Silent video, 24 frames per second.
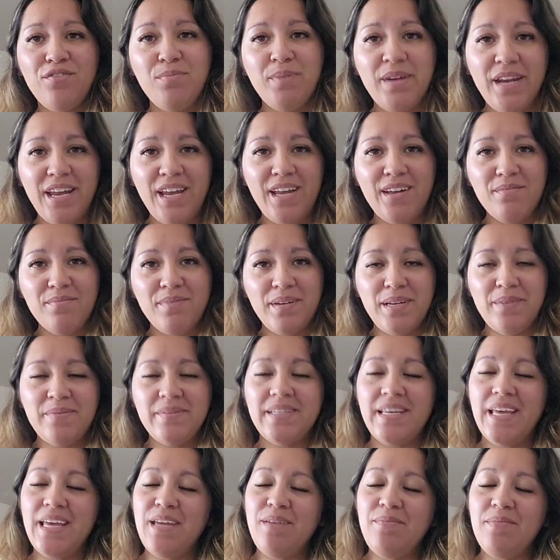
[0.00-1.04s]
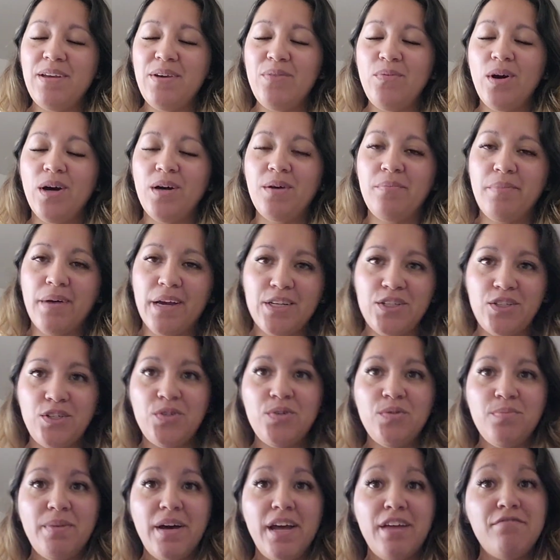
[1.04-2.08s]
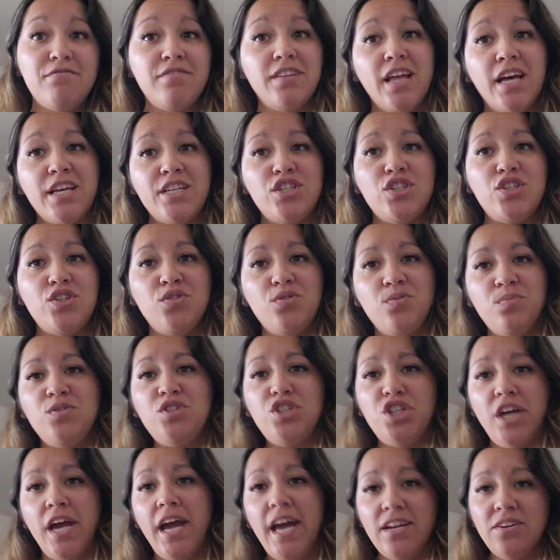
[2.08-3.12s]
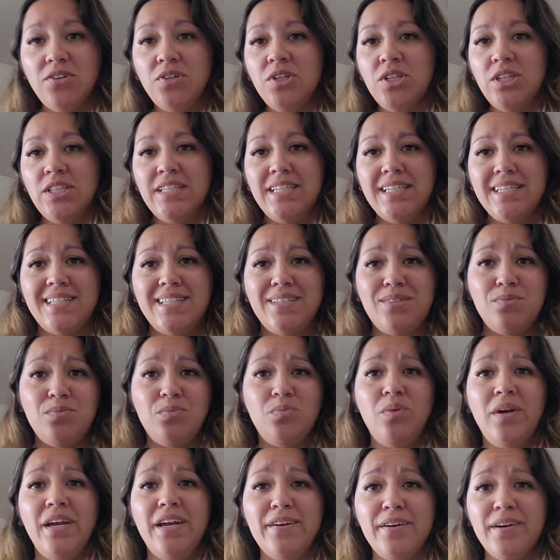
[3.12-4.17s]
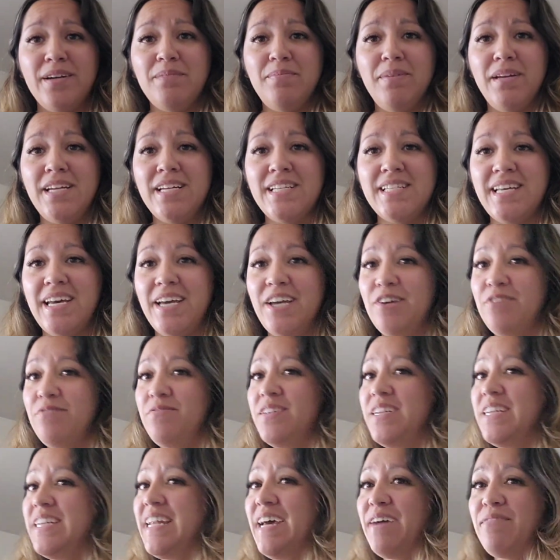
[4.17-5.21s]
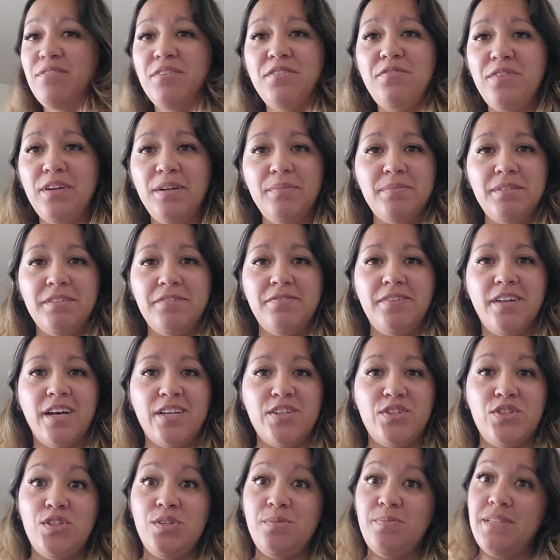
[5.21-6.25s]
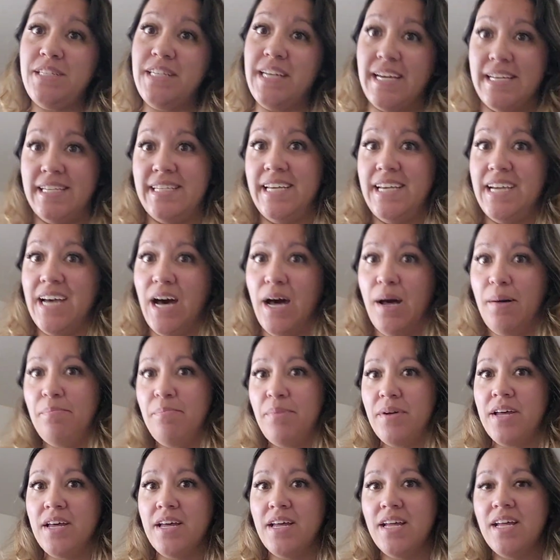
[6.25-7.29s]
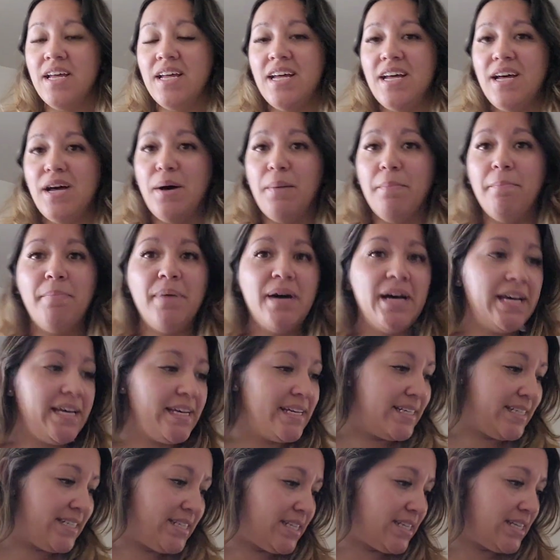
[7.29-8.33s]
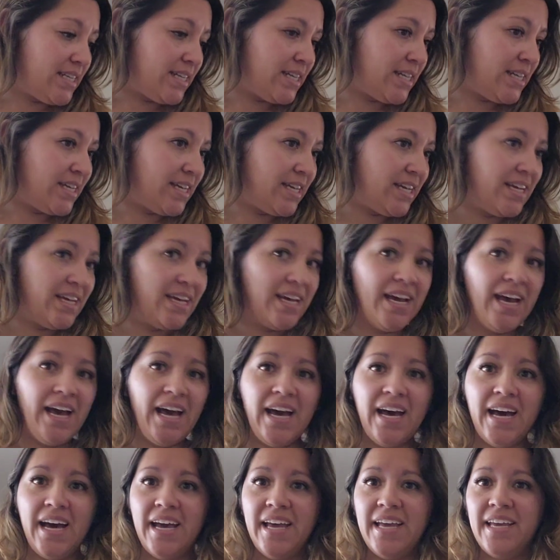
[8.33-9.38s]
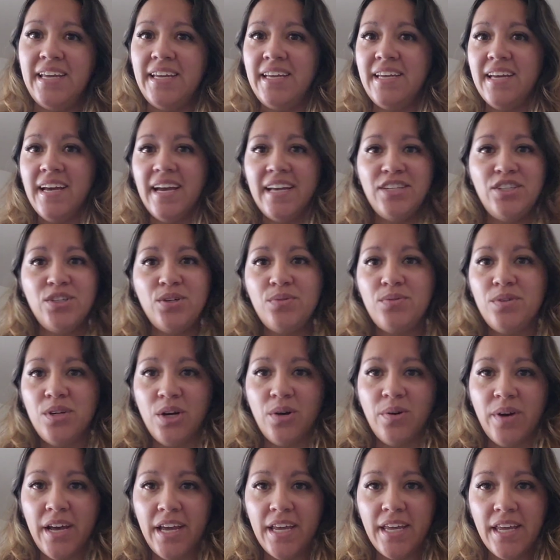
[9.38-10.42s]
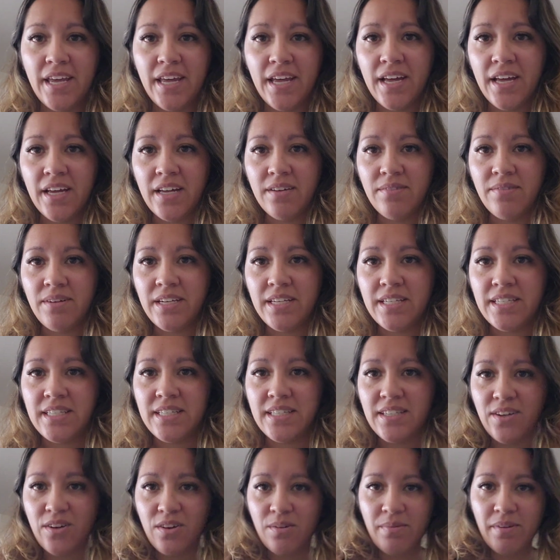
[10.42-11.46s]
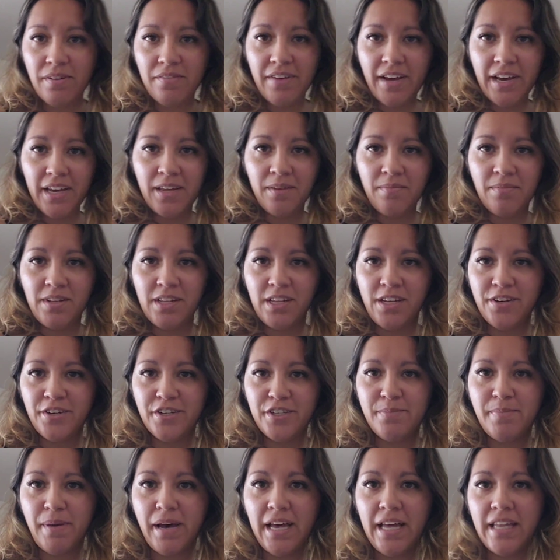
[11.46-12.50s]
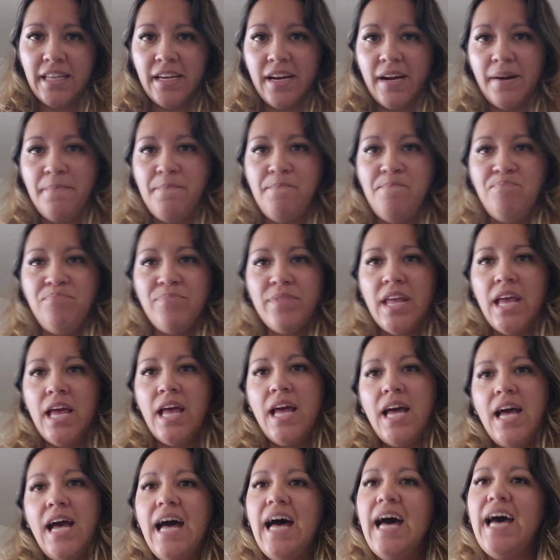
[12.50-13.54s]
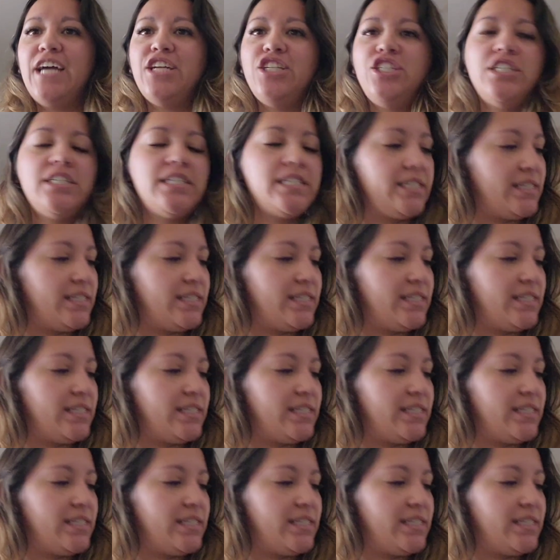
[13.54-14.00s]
everybody, my name is Amy. Welcome back to my Flosstube channel. This is weird because I have never filmed a Flosstube standing up, but I don't know. I can't, oh, my vacuum cleaner is back there. I